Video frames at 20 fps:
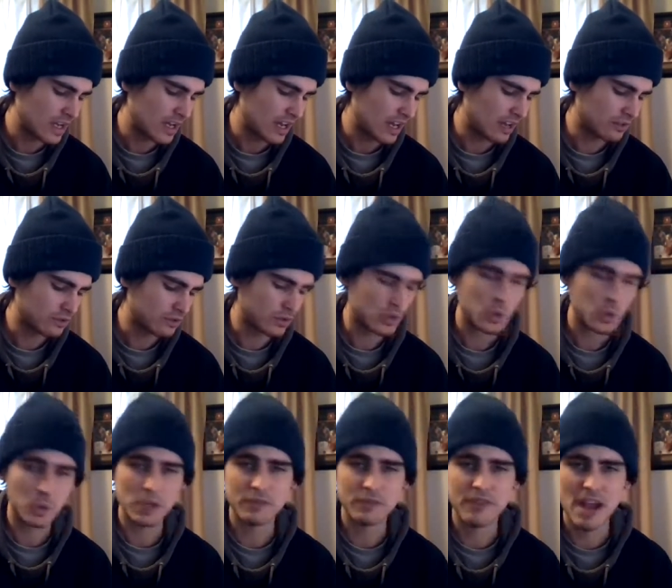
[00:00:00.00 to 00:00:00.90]
Also
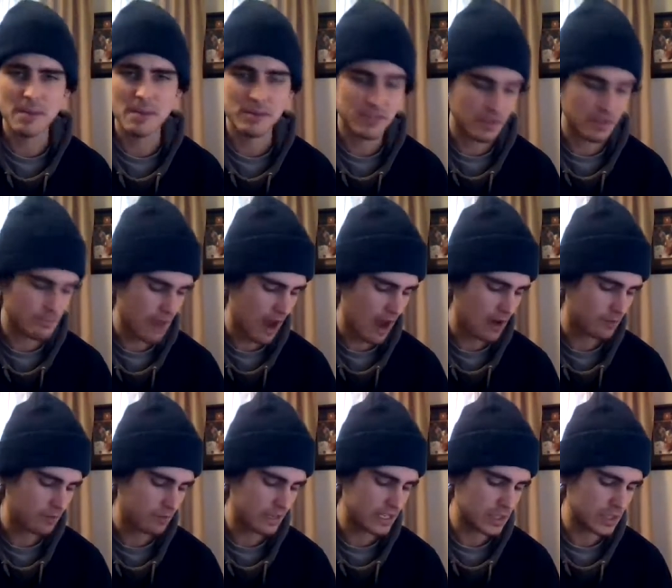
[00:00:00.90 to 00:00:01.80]
25% power
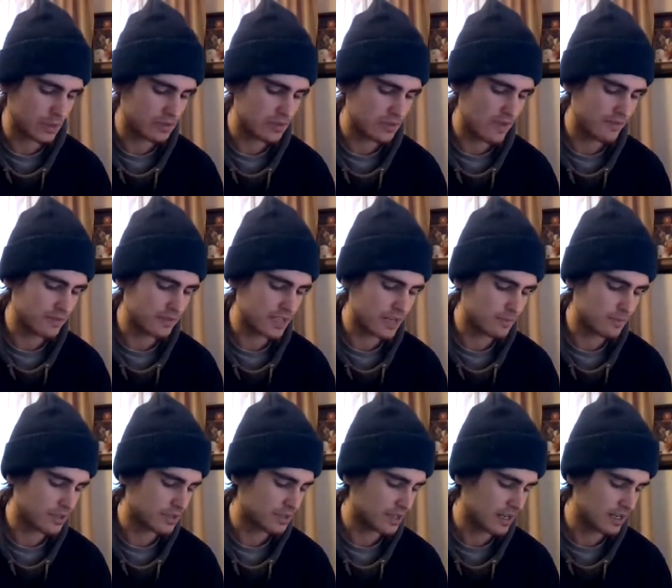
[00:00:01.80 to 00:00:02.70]
play to a
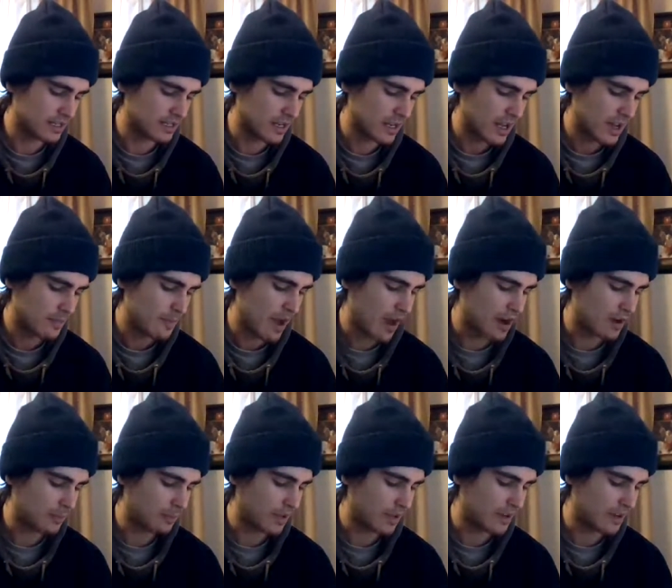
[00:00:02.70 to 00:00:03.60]
17%
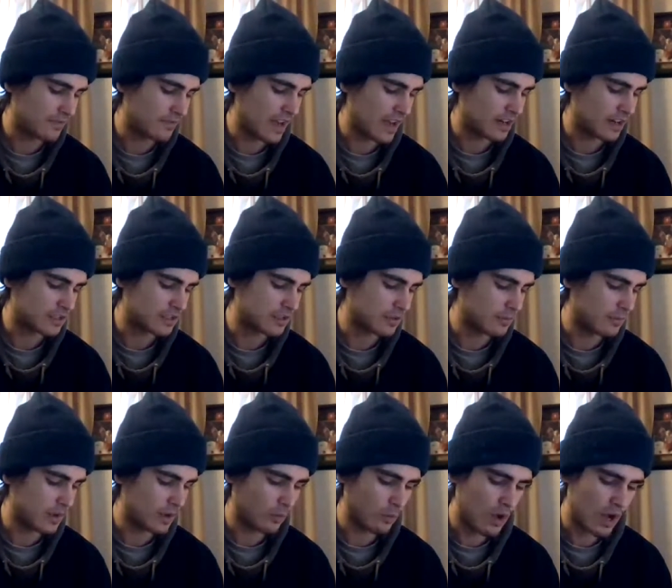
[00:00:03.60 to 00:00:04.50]
power play advantage to
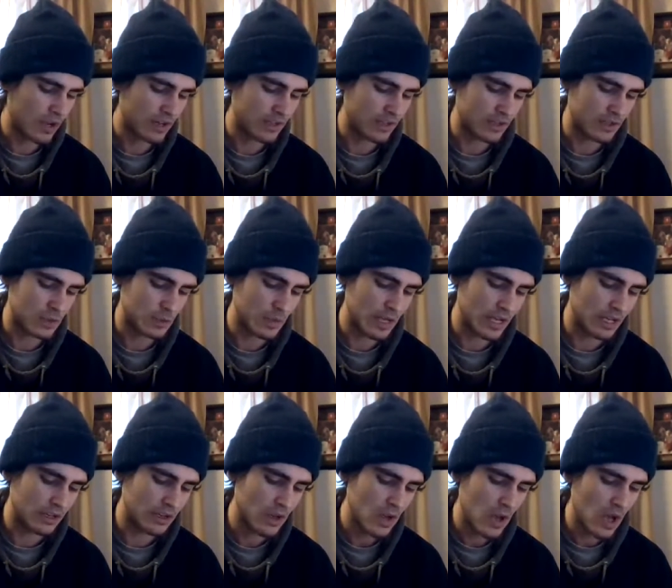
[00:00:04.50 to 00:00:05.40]
Milwaukee as
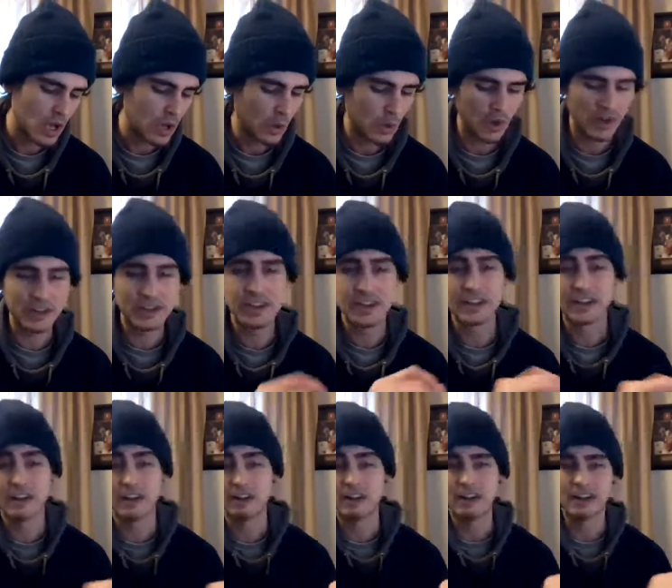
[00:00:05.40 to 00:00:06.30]
well.
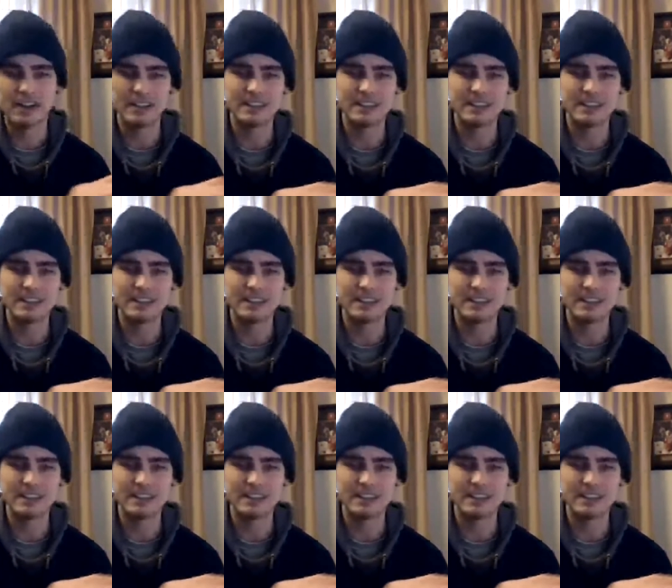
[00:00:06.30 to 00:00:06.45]
Oettinger,